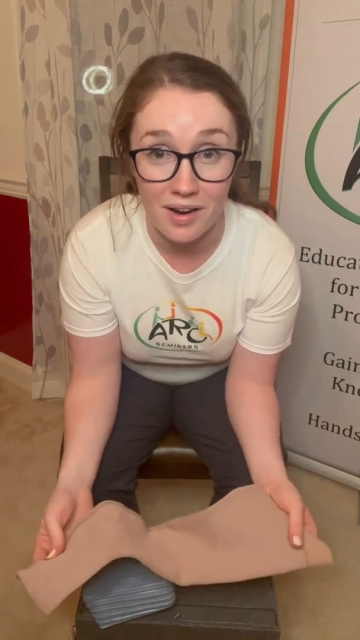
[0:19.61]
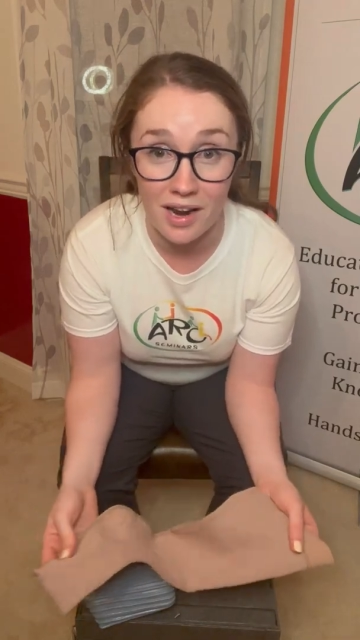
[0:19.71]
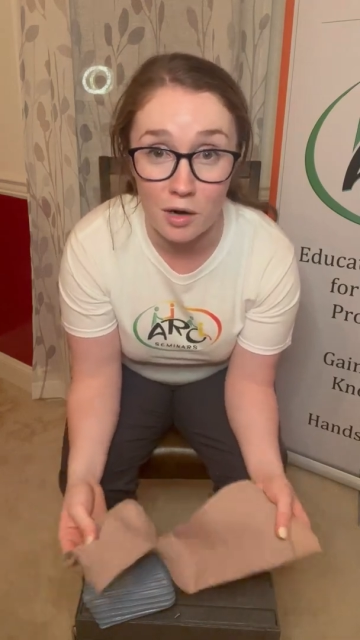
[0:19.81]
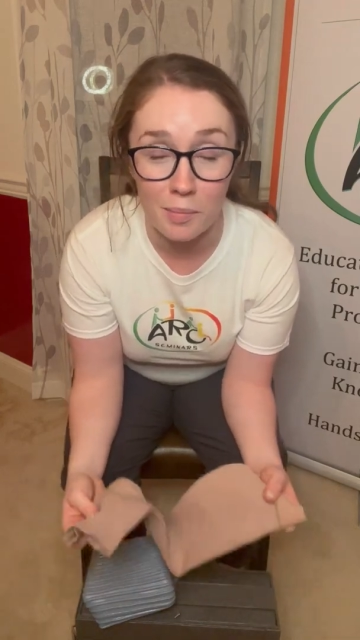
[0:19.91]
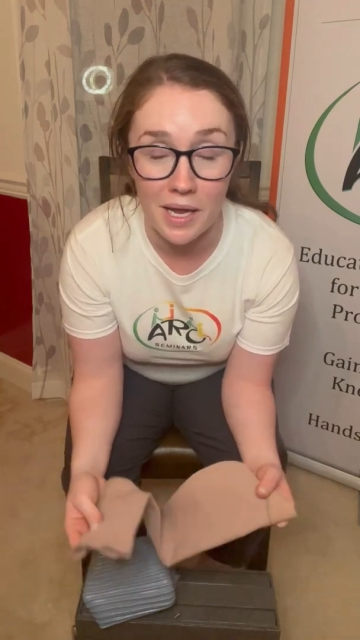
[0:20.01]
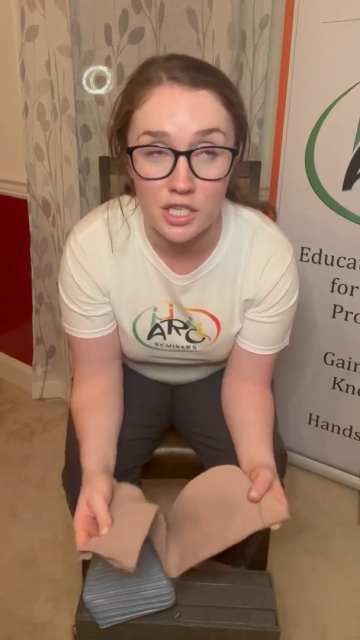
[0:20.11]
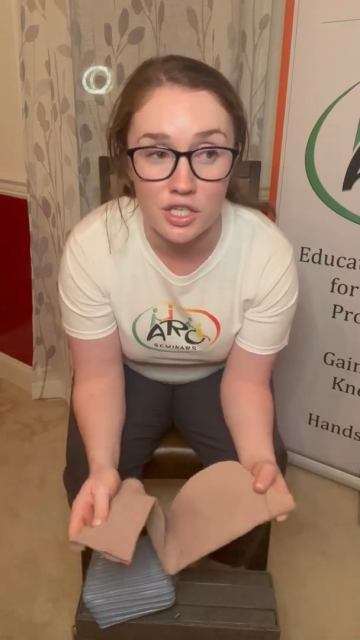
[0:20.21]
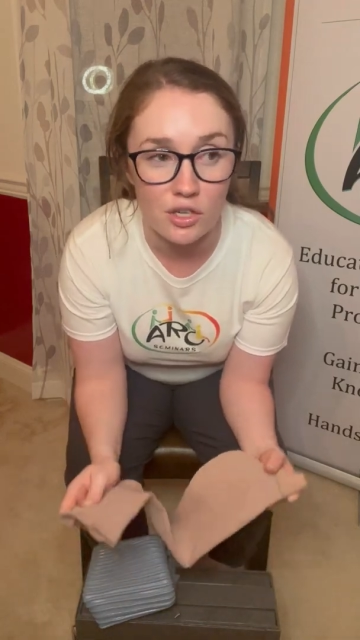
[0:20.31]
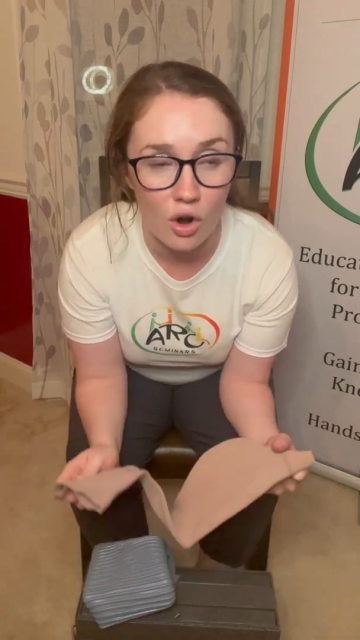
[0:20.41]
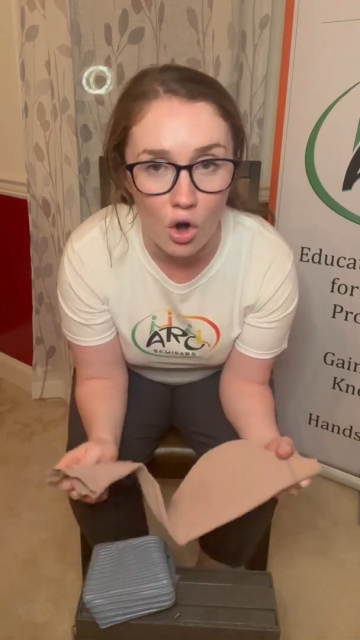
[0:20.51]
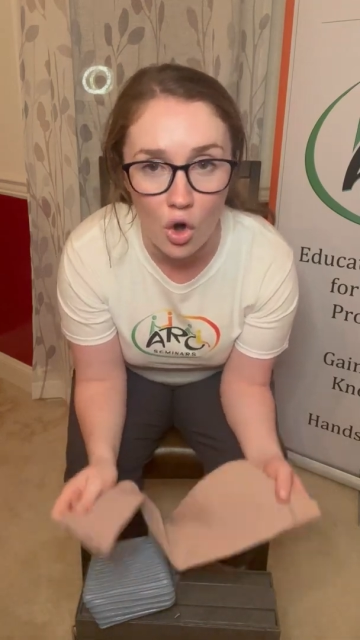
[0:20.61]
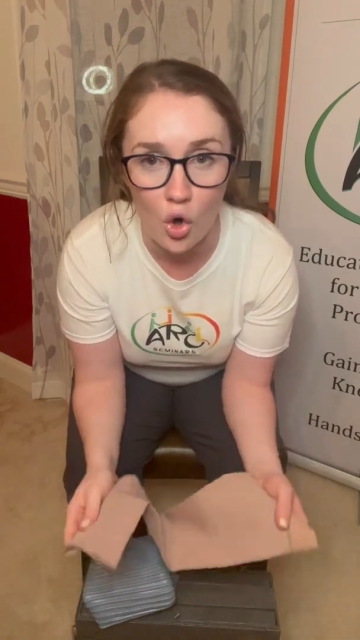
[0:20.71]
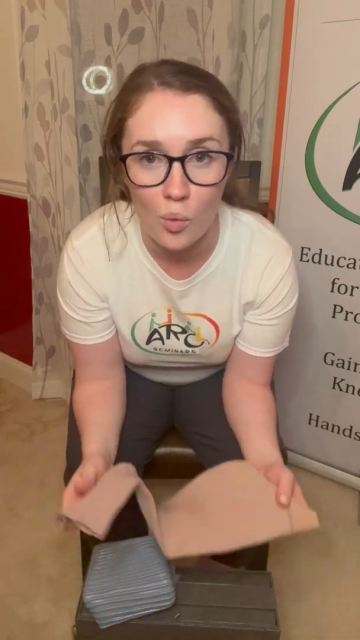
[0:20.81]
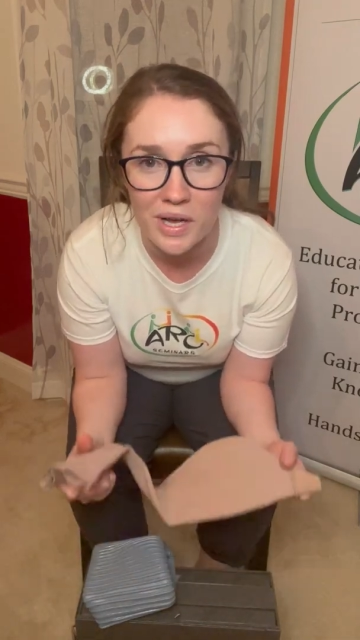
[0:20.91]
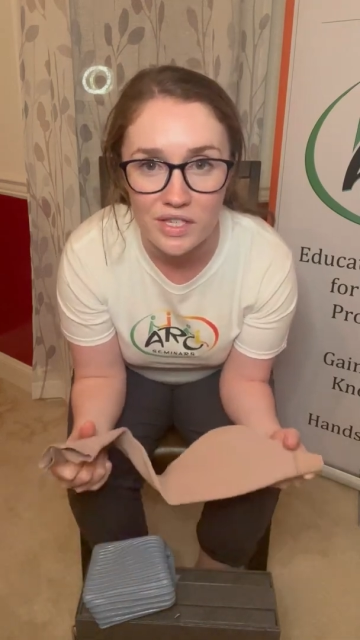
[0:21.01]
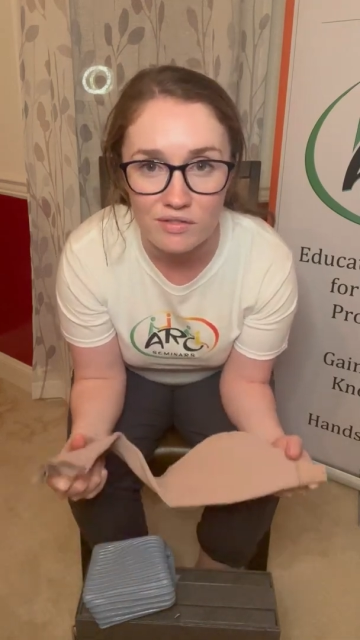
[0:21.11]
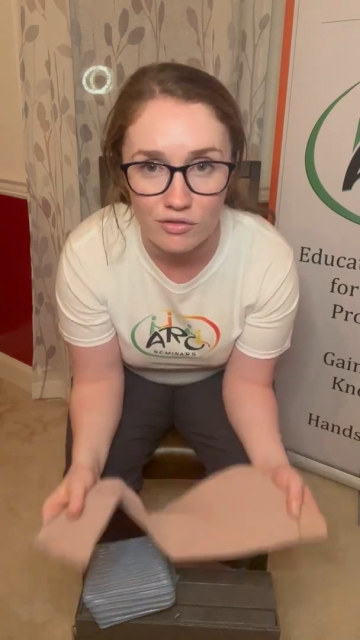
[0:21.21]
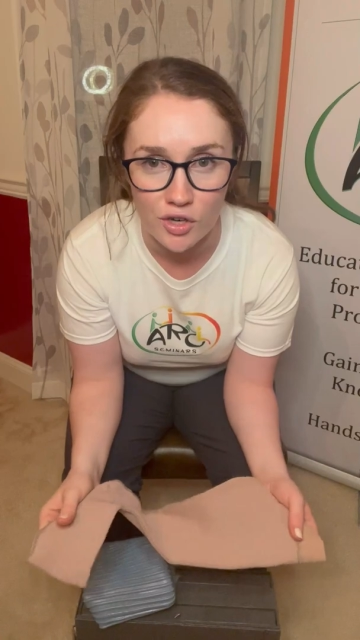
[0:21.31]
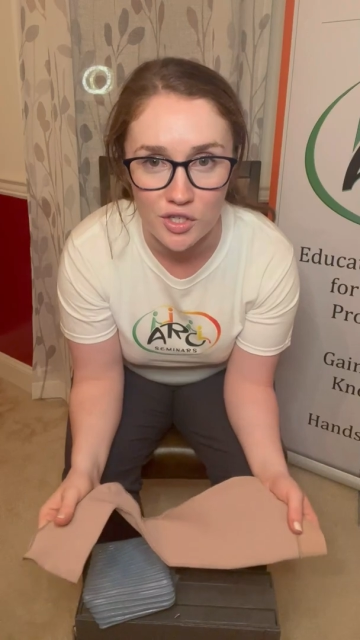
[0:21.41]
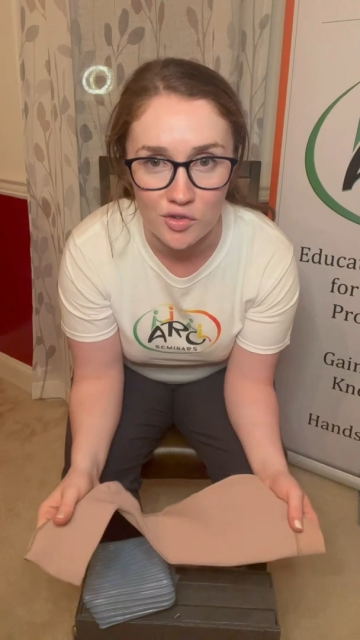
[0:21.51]
and our patients are always
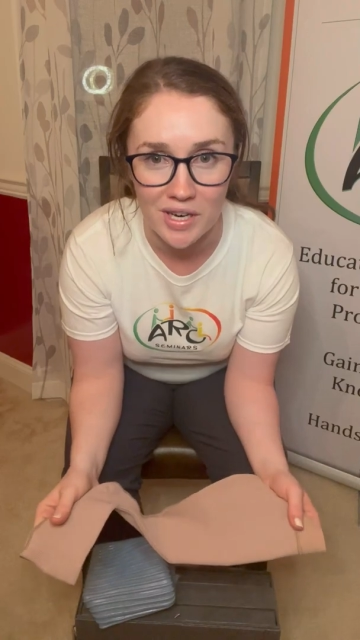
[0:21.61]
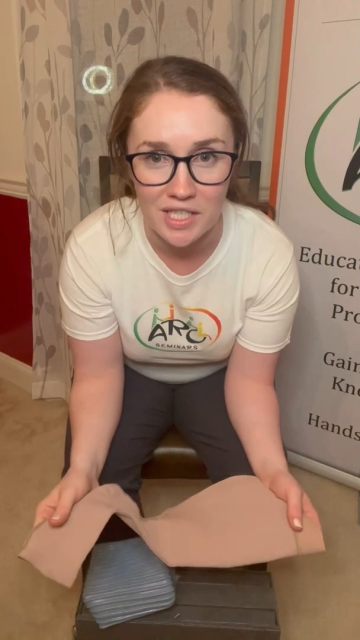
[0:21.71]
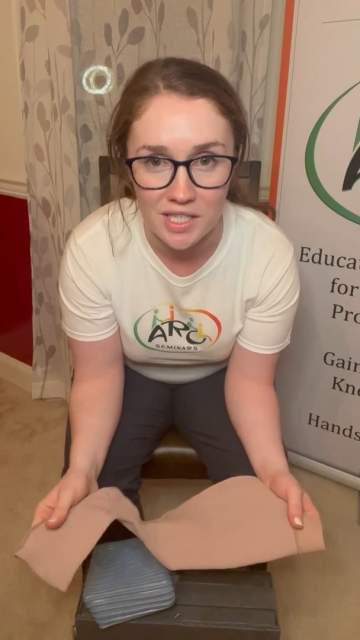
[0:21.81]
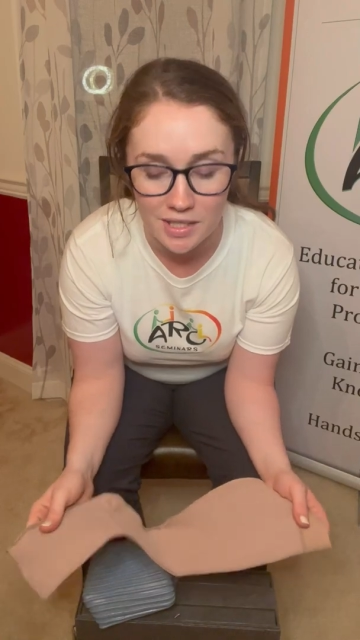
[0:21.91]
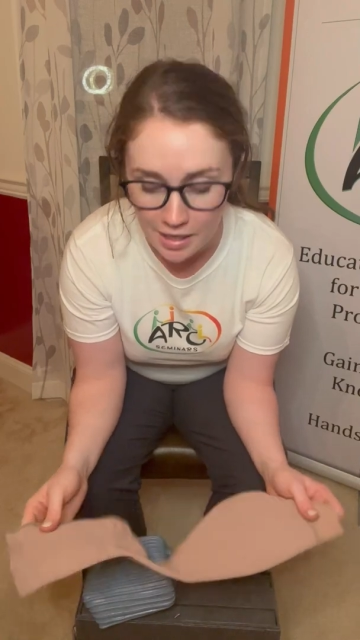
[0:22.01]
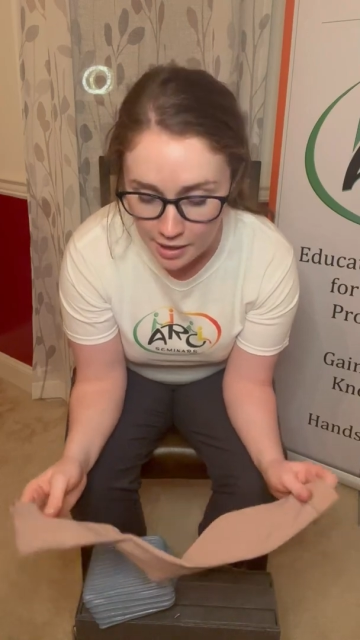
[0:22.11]
frustrated.